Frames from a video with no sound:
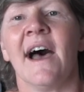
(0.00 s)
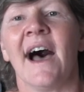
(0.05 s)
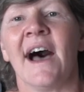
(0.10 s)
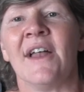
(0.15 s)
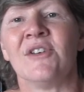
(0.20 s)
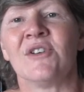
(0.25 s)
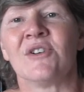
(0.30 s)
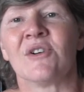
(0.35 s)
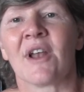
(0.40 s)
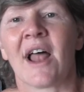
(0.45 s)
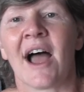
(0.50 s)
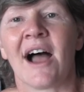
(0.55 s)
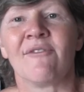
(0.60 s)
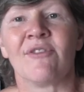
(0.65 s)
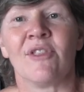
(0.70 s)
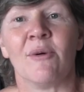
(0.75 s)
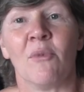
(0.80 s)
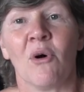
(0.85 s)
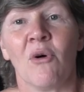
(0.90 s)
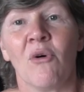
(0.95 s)
and you'll
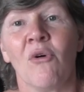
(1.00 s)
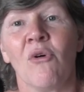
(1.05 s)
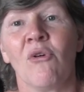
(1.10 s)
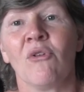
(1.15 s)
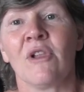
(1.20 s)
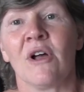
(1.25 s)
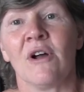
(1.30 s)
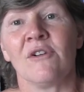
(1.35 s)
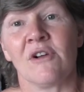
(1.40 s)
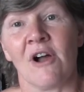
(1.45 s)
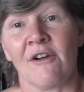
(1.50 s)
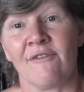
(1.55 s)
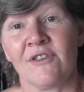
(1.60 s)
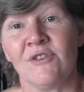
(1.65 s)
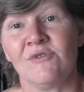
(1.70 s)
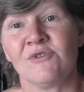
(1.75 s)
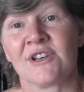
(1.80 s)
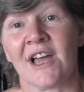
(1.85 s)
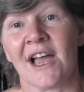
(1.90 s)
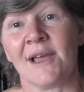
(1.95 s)
have them all a
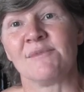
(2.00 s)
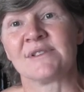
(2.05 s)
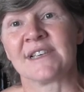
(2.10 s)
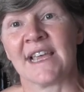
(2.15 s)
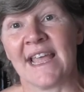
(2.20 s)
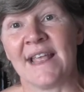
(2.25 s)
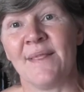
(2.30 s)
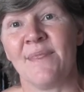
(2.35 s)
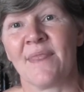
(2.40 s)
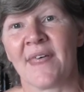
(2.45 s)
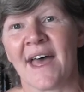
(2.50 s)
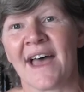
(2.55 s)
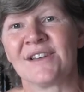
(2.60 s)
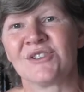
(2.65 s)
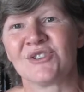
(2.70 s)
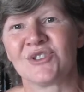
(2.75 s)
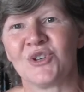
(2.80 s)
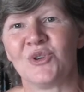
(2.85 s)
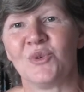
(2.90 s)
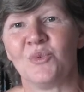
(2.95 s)
few times in
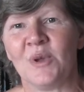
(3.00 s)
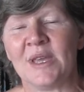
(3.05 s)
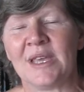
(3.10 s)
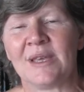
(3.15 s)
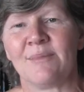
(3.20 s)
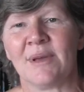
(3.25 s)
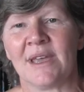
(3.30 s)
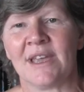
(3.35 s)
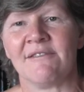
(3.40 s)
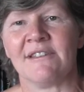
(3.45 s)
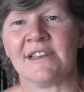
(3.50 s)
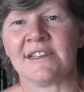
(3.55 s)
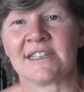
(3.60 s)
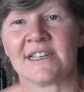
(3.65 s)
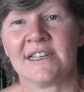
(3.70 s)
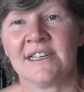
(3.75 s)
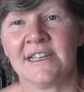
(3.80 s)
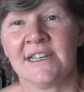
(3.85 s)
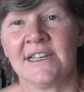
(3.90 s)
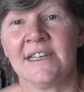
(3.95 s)
that 2-week period.
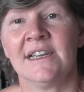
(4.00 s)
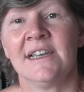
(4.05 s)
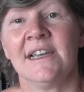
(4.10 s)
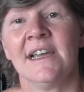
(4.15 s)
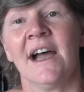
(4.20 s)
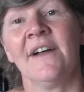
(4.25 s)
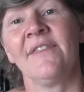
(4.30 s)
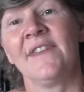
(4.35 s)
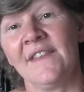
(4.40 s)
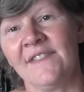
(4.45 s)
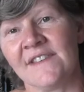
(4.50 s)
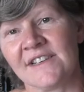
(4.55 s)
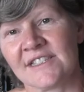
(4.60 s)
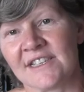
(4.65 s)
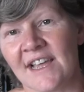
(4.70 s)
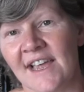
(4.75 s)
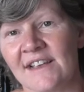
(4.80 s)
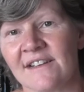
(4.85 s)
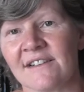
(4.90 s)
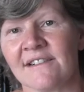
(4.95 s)
And then the
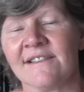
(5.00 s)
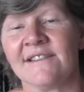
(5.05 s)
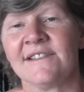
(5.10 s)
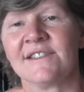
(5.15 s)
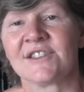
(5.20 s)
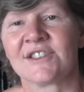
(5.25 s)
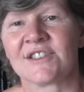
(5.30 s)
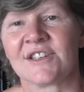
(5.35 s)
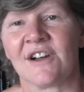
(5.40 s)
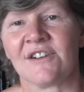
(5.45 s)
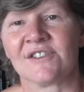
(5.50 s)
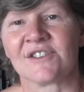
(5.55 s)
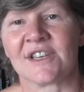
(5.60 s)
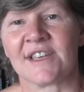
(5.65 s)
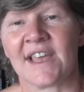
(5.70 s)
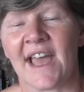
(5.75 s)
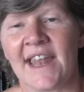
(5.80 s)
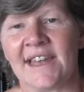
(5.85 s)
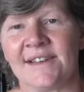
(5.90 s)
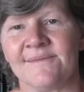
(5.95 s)
cycle starts
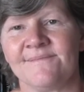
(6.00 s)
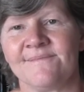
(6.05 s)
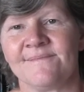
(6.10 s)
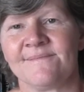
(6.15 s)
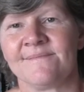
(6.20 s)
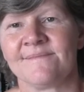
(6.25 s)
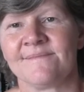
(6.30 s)
again.